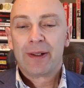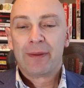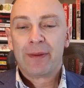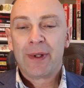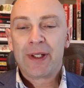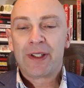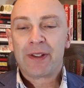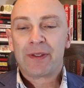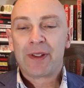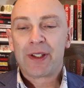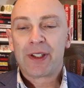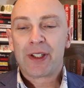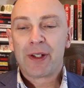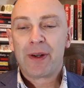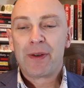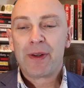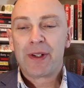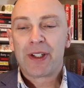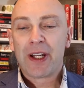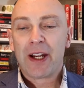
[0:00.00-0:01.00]
which of the
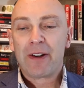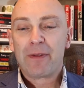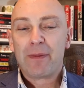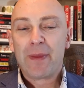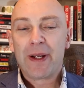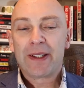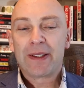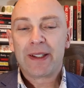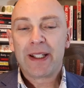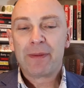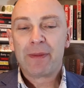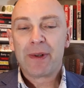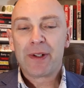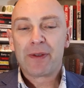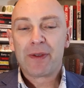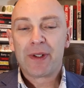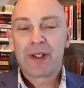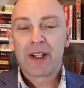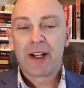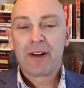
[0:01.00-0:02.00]
two had returned from Italy and
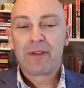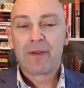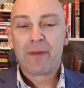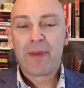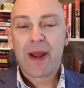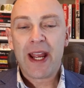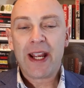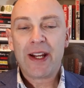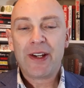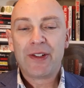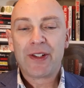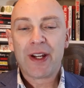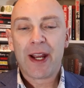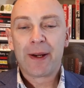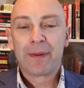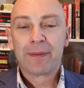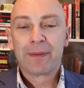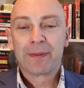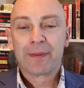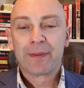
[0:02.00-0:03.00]
which returned from
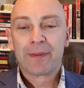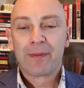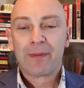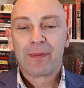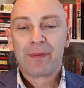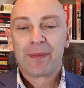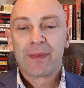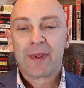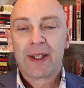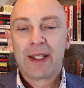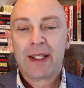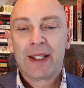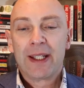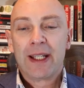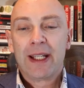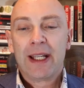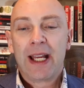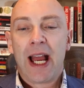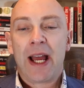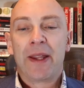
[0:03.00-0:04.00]
Asia.
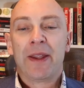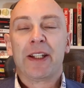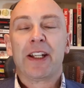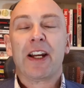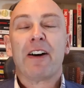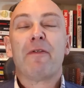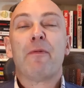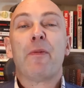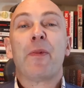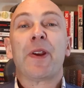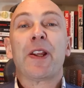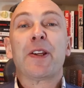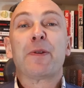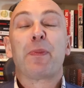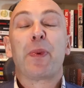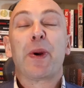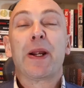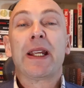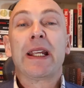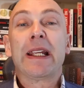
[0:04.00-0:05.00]
And the government is
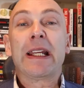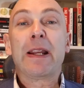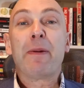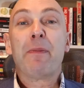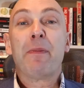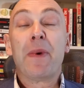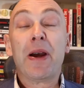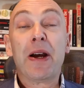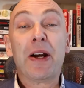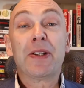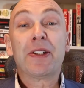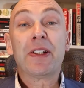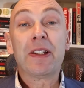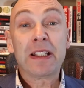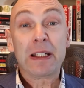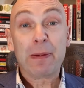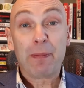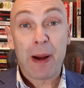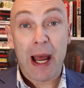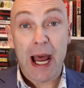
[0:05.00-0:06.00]
bringing in
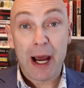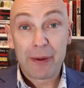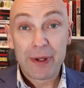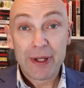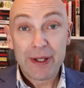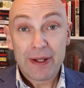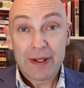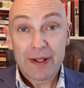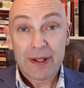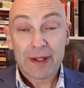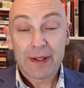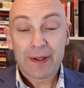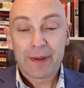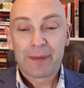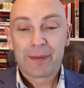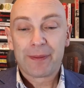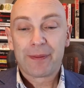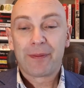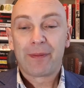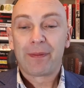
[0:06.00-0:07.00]
emergency powers.
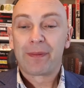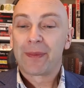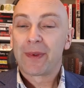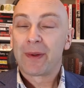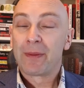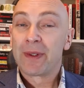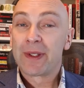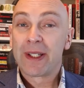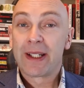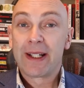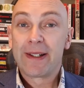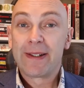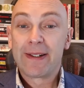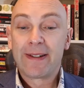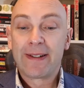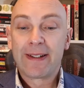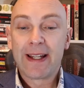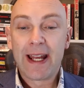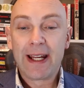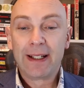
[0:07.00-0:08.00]
What did I
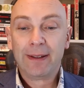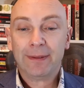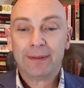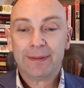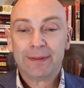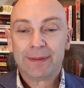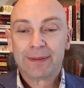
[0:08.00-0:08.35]
just say?